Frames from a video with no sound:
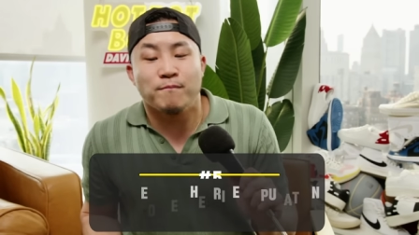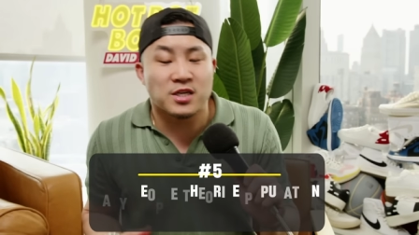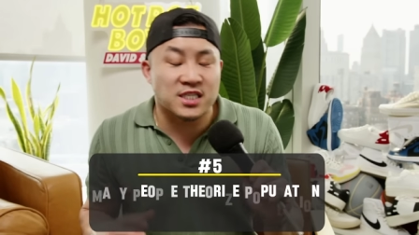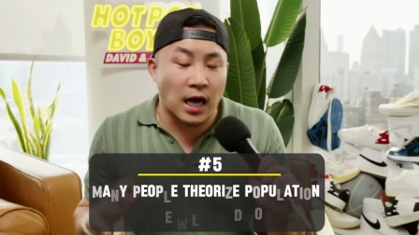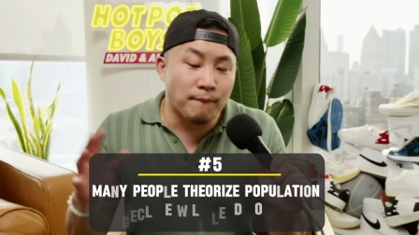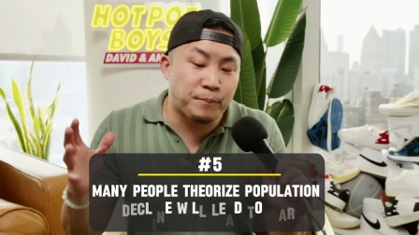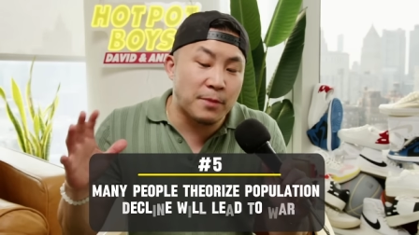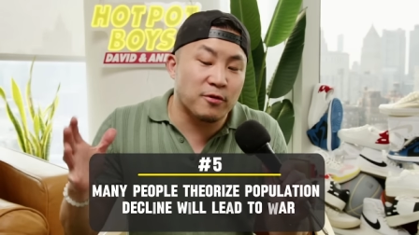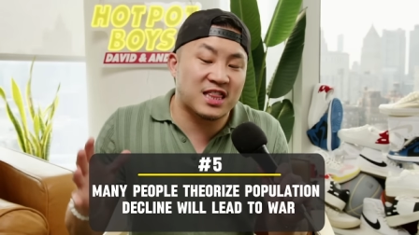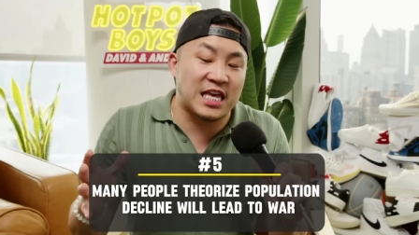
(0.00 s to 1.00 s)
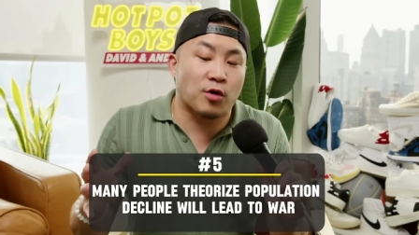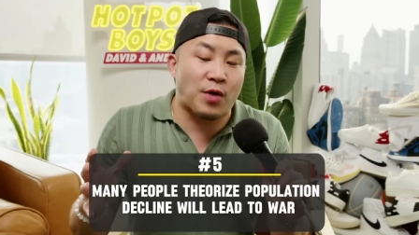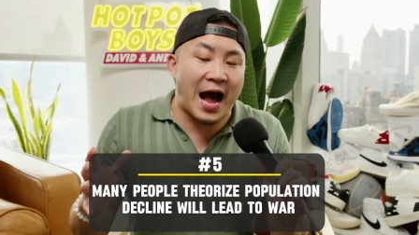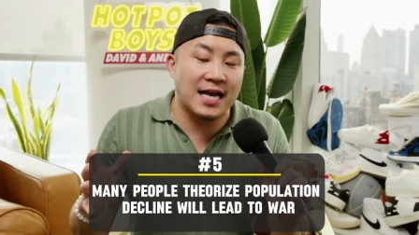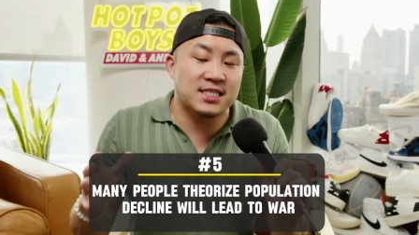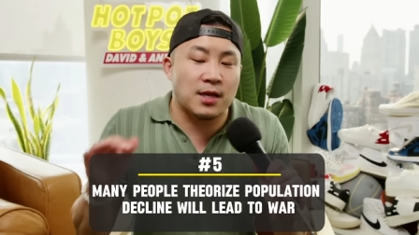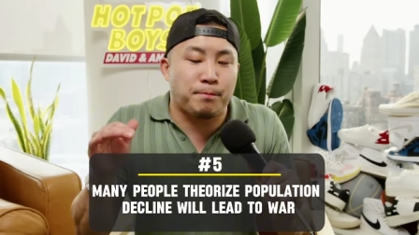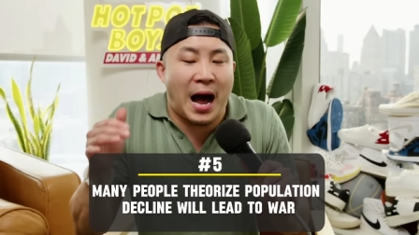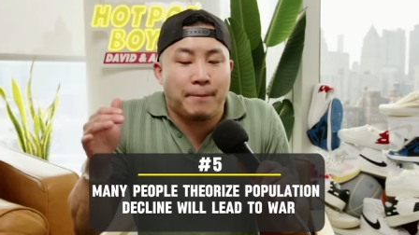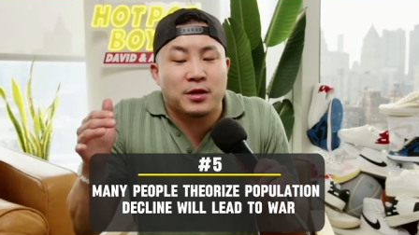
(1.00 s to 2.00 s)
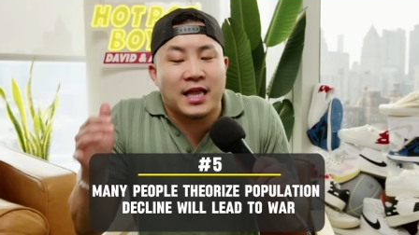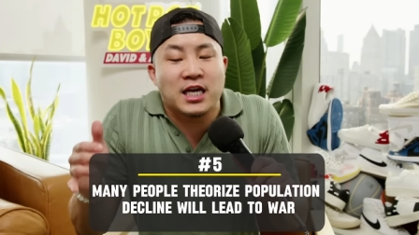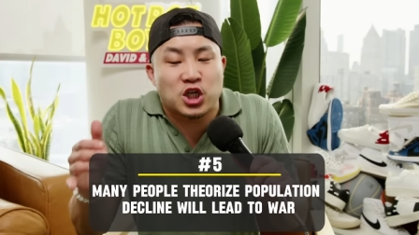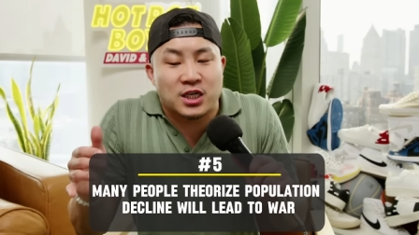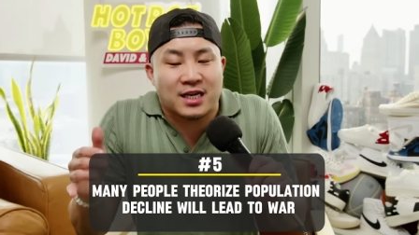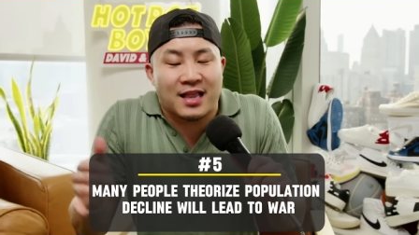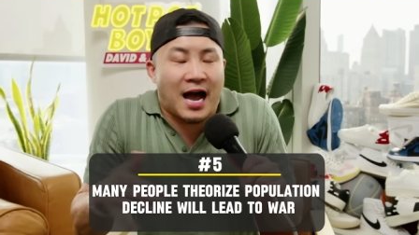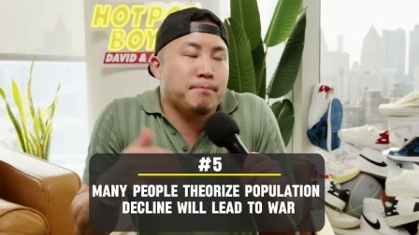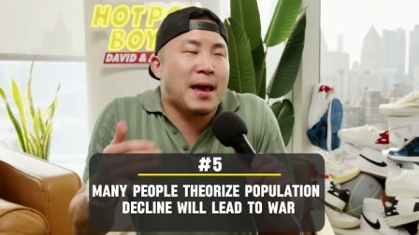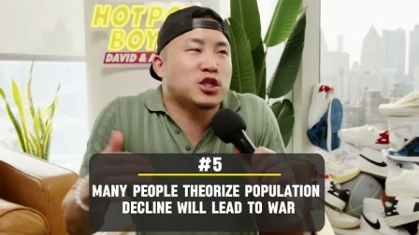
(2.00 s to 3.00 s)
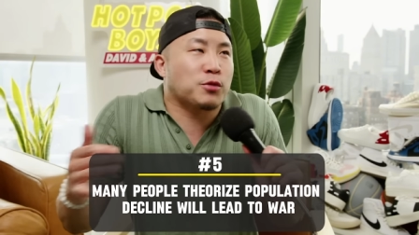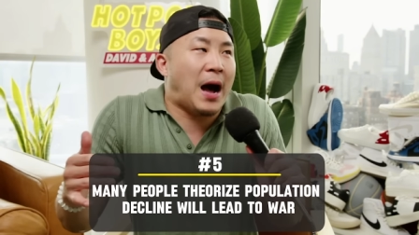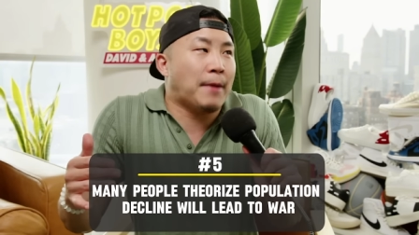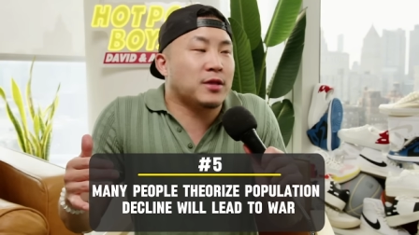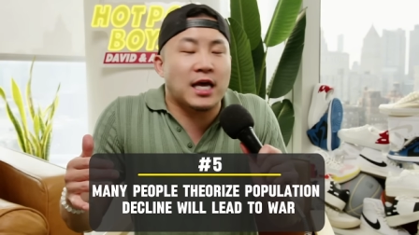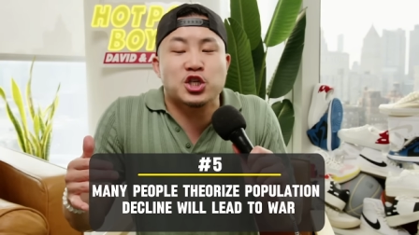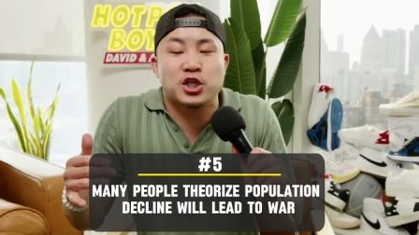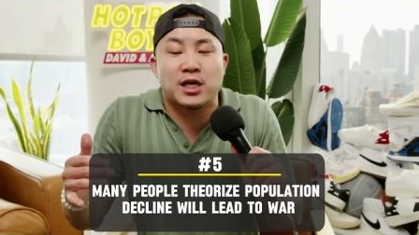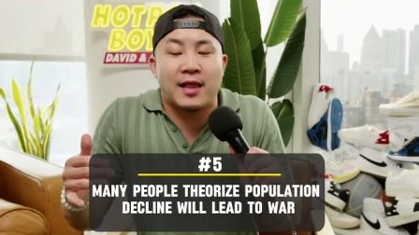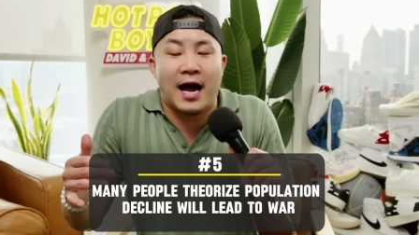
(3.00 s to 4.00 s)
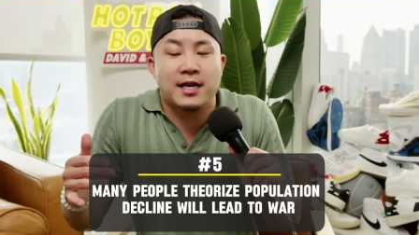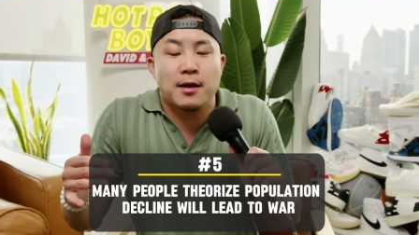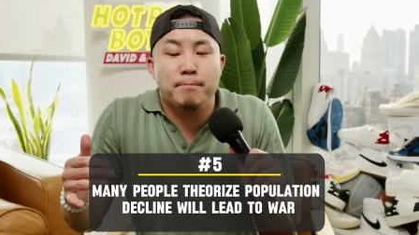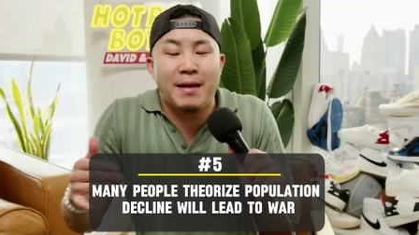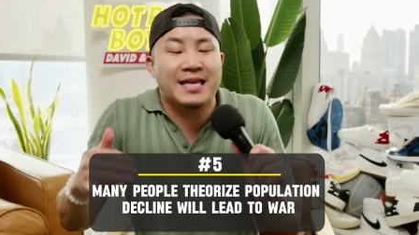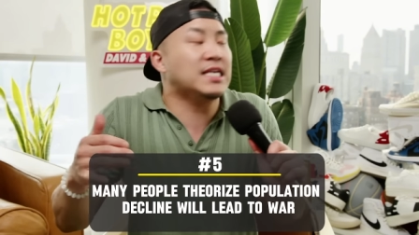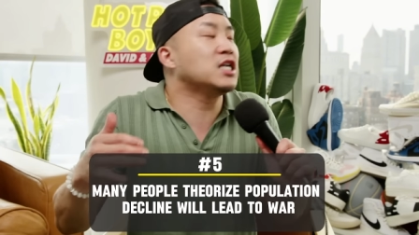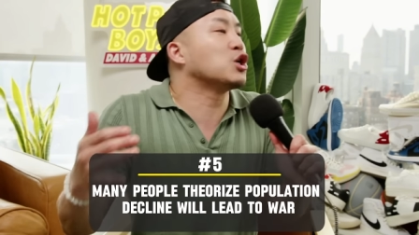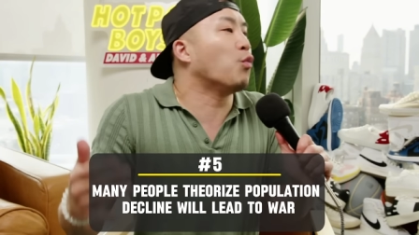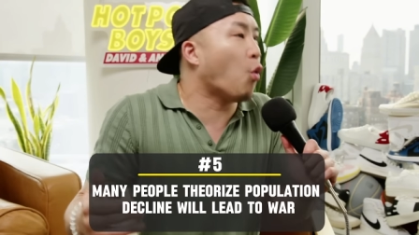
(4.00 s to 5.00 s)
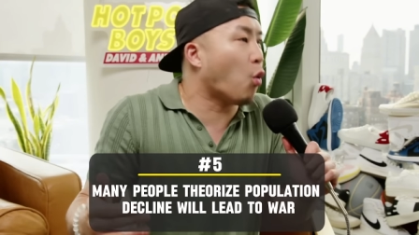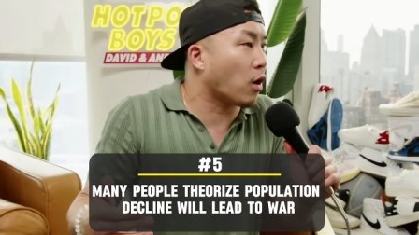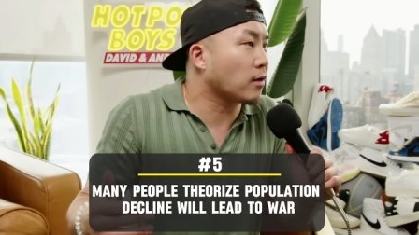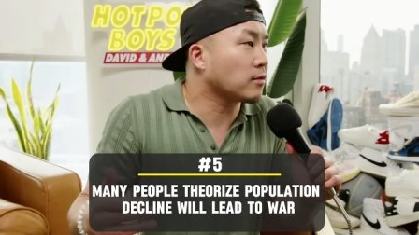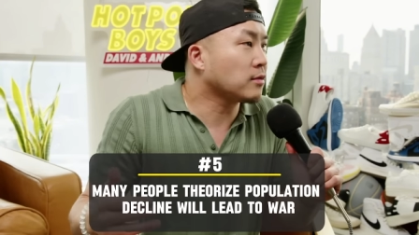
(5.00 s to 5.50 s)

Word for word: Some people theorize that population decline, major population decline, may lead to war.